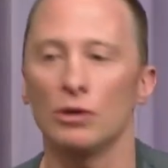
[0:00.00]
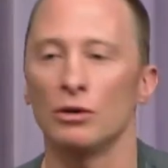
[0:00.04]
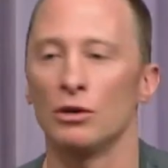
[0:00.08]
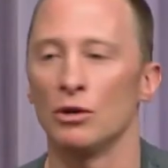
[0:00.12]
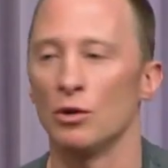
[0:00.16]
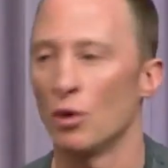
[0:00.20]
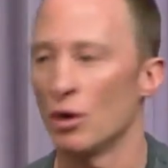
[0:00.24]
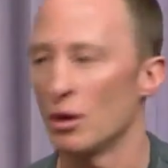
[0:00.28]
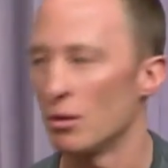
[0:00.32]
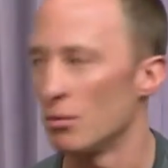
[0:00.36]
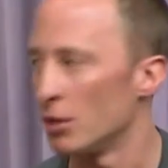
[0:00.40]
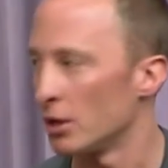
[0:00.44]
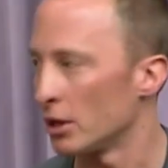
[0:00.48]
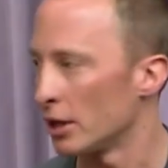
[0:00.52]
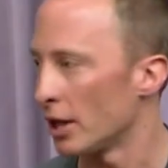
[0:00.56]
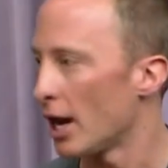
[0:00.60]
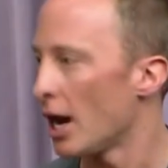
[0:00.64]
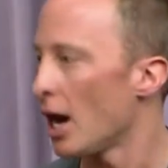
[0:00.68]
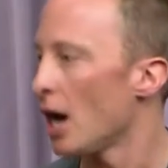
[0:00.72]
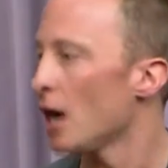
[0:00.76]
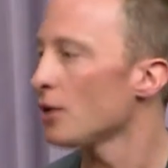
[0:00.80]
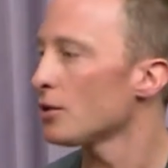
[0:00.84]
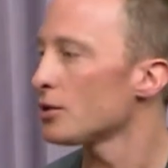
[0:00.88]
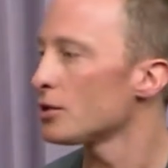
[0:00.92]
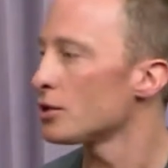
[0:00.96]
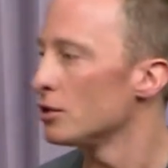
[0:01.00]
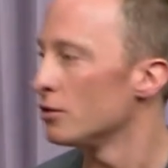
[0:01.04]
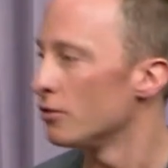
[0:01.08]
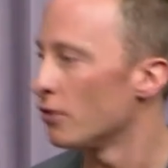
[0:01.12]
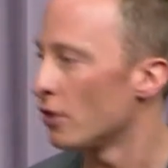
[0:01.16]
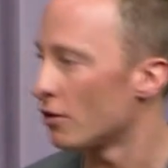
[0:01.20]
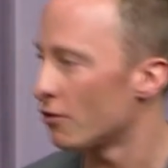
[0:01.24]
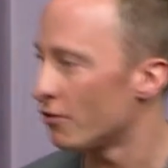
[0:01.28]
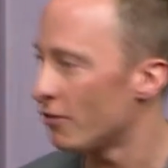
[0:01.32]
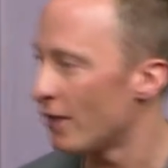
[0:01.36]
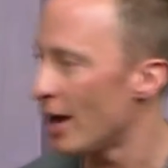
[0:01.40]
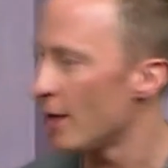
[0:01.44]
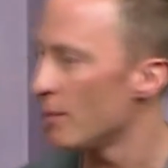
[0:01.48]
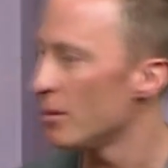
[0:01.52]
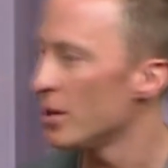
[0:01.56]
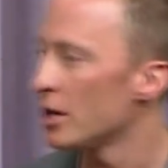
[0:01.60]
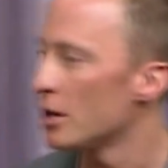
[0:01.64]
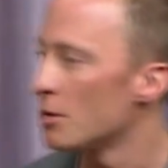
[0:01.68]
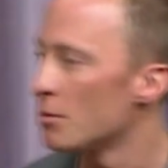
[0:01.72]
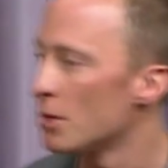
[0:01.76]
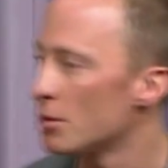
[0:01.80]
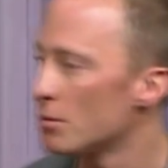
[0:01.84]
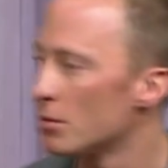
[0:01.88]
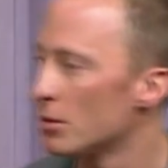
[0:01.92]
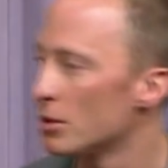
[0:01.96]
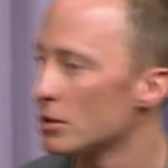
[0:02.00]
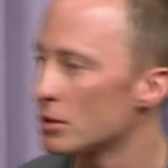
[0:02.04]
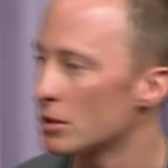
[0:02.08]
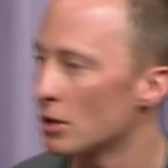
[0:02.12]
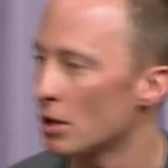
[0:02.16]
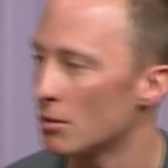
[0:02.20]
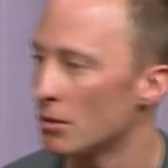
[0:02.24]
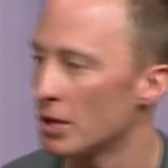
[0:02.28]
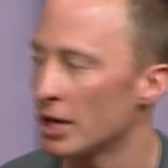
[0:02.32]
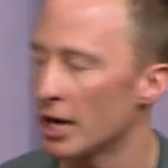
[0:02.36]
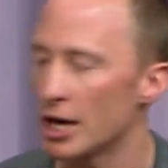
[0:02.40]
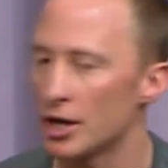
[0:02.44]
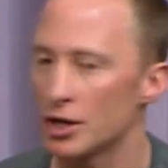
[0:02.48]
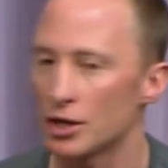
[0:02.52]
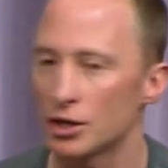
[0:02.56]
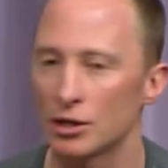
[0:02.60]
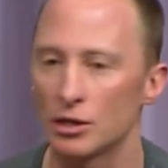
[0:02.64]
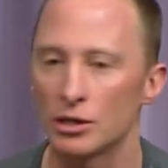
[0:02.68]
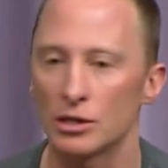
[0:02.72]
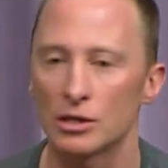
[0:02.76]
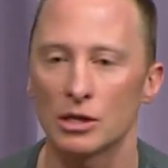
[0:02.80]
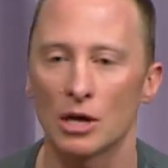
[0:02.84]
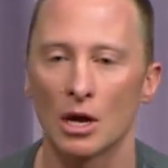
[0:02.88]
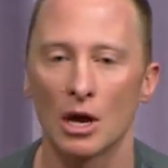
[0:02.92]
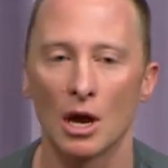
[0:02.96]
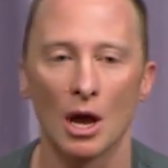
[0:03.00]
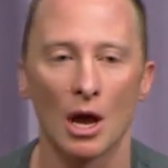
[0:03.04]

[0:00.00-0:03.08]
You want to build a house, you've got family commitments and obligations.